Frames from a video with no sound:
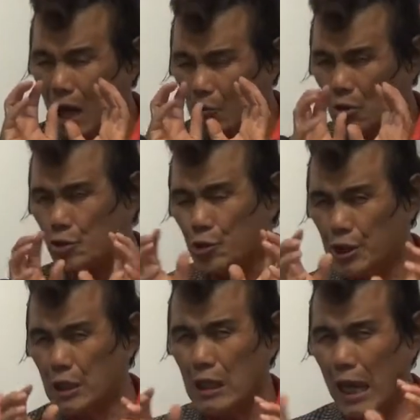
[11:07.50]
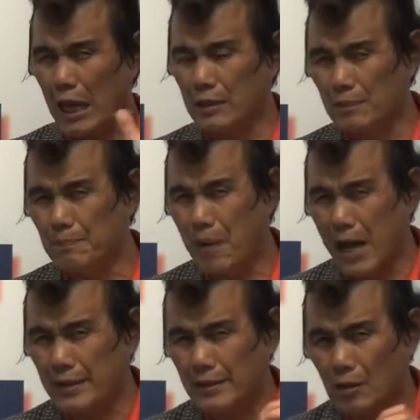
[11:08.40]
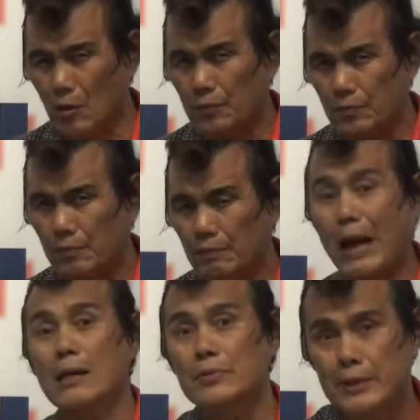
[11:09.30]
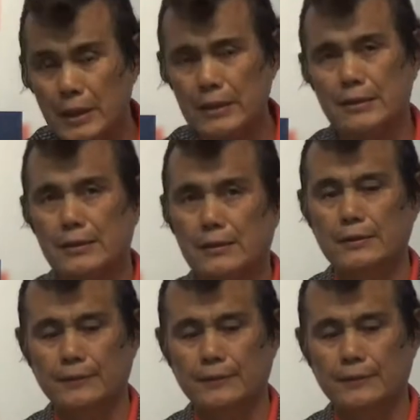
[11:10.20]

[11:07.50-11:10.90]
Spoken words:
wants to heal and bind up. Bible says.